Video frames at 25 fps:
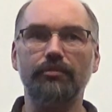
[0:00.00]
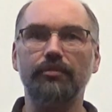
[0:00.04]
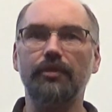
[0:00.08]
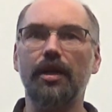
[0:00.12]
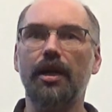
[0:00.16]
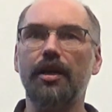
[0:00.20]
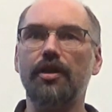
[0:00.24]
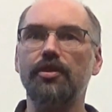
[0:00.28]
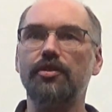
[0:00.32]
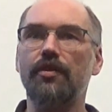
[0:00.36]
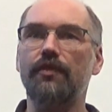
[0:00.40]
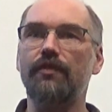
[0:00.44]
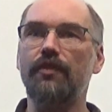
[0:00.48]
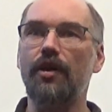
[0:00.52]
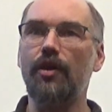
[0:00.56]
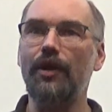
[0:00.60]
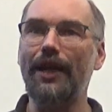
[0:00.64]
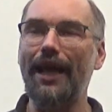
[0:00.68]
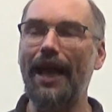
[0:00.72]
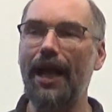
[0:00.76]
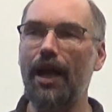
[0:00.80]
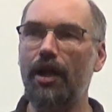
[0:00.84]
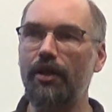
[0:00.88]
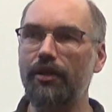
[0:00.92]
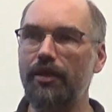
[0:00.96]
That is a very
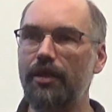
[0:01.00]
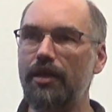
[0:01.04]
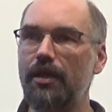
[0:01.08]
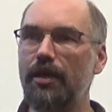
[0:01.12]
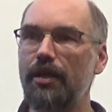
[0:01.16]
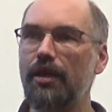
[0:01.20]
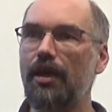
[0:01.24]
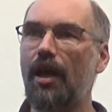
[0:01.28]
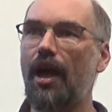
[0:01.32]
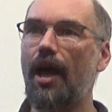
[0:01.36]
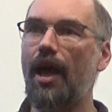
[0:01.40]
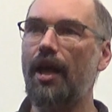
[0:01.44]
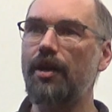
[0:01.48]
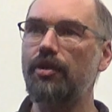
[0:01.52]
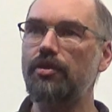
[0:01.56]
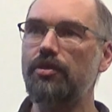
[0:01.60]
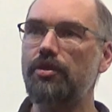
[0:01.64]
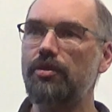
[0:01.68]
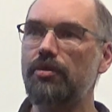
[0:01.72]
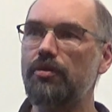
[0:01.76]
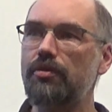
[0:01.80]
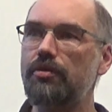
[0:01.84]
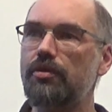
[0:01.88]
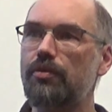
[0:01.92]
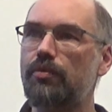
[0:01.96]
healthy
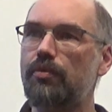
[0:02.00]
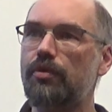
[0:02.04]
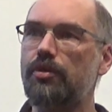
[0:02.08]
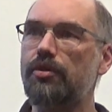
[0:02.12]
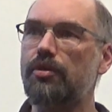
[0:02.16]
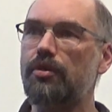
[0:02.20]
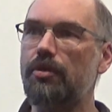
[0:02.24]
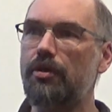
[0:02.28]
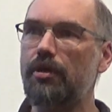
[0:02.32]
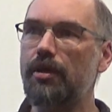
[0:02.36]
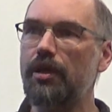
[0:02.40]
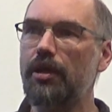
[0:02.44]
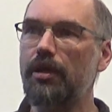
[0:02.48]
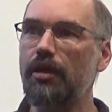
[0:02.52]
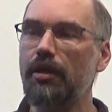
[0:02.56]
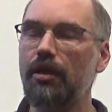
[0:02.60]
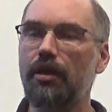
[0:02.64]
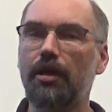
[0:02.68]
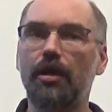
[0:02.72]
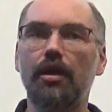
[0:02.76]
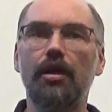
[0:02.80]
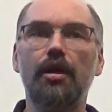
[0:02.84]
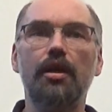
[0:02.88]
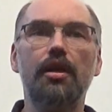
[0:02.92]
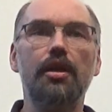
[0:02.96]
attitude towards learning.
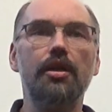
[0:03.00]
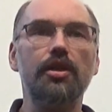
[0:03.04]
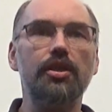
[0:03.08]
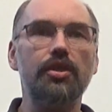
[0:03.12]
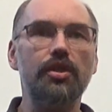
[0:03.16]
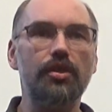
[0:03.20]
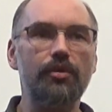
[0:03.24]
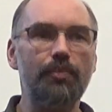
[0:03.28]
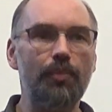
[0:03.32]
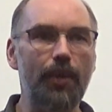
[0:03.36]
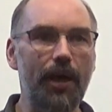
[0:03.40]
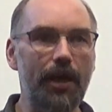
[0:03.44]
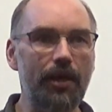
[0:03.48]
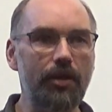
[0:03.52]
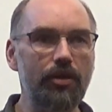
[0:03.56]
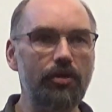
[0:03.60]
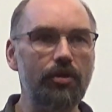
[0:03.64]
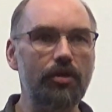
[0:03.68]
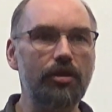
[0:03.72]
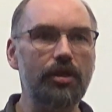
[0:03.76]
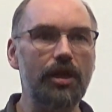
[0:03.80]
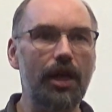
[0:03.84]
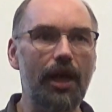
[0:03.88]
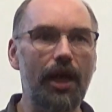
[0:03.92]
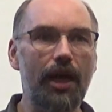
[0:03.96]
Spend
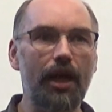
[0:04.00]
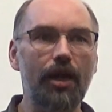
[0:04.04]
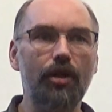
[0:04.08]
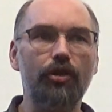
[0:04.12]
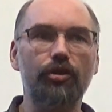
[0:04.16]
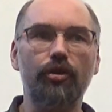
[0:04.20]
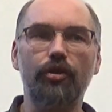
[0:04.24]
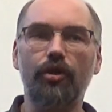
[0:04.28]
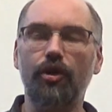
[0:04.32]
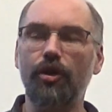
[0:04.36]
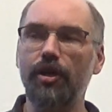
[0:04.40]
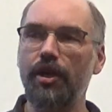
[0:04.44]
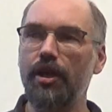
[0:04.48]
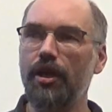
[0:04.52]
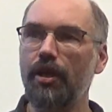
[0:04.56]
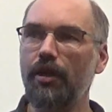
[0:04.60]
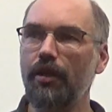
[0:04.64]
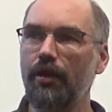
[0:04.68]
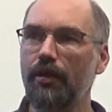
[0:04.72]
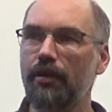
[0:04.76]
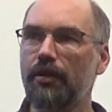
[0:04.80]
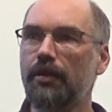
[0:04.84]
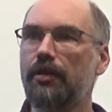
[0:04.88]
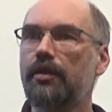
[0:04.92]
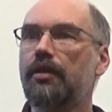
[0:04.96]
your day learning,
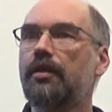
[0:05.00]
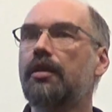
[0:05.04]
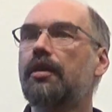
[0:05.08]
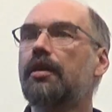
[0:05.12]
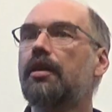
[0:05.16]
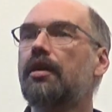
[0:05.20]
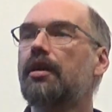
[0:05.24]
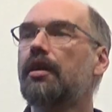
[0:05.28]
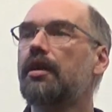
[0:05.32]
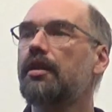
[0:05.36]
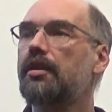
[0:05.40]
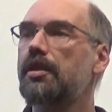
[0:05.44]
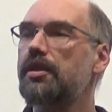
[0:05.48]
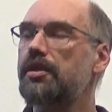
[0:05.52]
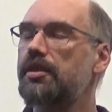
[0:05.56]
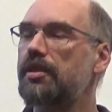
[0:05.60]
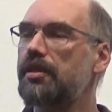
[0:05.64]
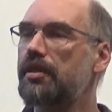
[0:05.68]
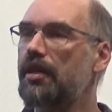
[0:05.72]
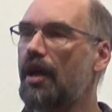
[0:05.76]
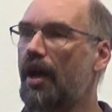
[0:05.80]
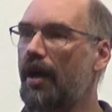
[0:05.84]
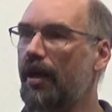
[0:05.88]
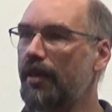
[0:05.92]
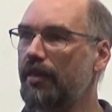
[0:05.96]

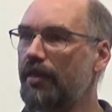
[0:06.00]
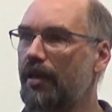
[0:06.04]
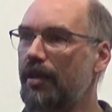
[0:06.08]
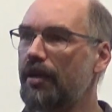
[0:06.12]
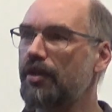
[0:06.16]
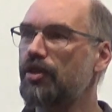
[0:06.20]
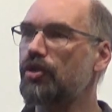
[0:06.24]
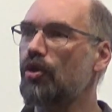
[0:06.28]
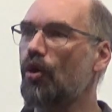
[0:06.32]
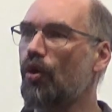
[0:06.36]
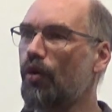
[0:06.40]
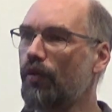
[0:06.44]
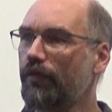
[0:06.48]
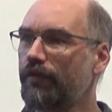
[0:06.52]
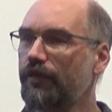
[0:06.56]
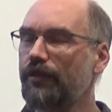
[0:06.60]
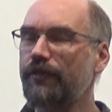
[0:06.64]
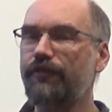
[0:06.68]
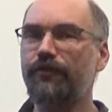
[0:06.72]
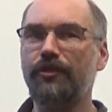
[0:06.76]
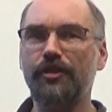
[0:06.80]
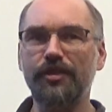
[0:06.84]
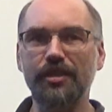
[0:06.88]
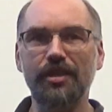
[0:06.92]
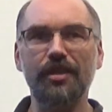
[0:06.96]
decide that it's over
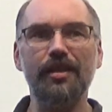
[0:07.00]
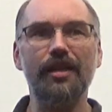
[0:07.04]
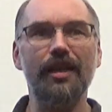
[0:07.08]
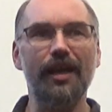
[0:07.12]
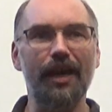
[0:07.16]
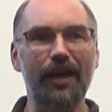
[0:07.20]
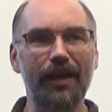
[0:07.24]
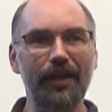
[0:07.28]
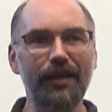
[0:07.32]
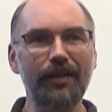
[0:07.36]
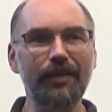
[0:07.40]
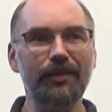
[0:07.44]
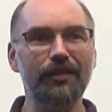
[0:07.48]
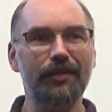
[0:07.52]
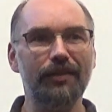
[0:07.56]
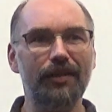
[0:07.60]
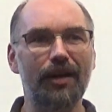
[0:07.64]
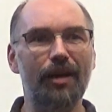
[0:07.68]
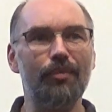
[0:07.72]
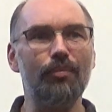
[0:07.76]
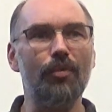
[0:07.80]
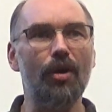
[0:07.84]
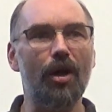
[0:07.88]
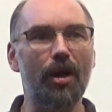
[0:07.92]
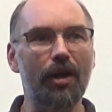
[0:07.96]
for today,
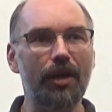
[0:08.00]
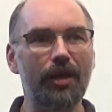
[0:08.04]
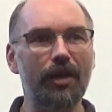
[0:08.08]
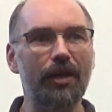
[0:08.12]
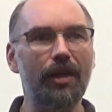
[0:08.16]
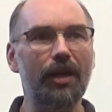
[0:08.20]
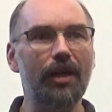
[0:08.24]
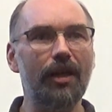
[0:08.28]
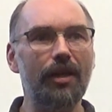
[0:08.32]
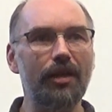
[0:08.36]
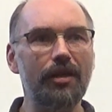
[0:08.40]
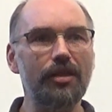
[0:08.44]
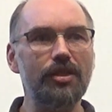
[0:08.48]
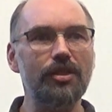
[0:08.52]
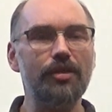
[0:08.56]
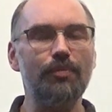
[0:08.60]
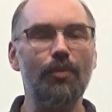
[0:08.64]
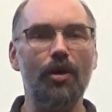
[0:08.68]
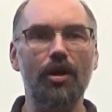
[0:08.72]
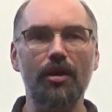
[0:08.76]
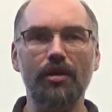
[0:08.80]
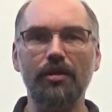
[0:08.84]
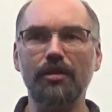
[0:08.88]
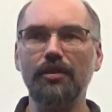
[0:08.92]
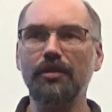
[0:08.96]
I'm not going to get any
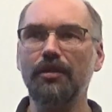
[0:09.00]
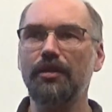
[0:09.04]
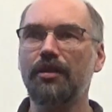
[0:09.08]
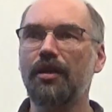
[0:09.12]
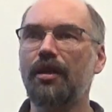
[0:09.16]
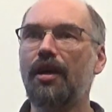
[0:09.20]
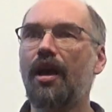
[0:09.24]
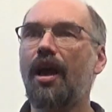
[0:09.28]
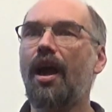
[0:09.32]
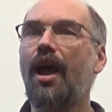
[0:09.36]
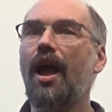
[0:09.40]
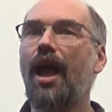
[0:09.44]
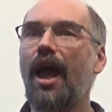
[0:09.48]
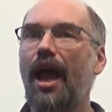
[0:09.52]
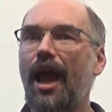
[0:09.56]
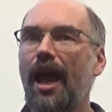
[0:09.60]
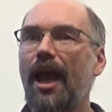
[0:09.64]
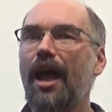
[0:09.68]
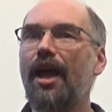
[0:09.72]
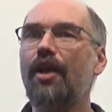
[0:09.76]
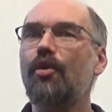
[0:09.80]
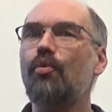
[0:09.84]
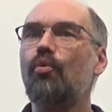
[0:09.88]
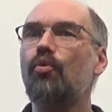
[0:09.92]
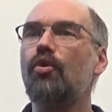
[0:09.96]
smarter,
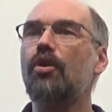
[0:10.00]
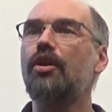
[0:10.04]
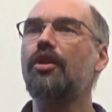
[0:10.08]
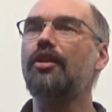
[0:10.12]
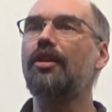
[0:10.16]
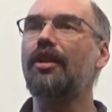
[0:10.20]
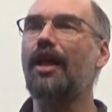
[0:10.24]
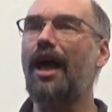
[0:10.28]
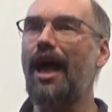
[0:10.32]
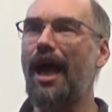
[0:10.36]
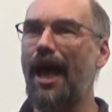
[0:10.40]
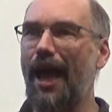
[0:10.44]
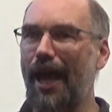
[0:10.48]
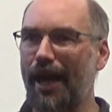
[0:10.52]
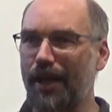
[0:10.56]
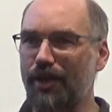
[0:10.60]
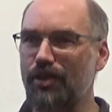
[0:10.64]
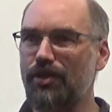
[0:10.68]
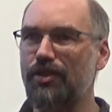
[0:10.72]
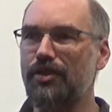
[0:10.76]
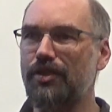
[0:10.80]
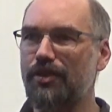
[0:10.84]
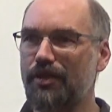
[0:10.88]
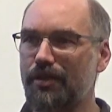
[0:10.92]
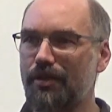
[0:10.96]
and
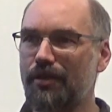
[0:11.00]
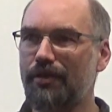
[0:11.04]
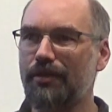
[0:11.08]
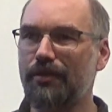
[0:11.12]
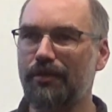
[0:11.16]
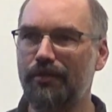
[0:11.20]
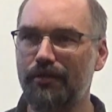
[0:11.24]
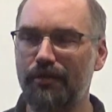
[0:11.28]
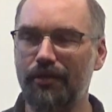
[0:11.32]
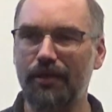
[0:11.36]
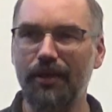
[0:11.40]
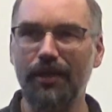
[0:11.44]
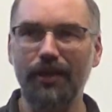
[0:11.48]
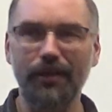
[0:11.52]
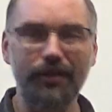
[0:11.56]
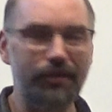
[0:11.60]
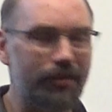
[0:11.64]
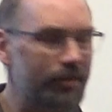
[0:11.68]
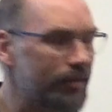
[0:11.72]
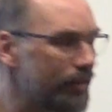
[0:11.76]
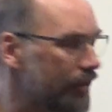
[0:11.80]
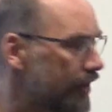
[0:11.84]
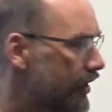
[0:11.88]
relax, right?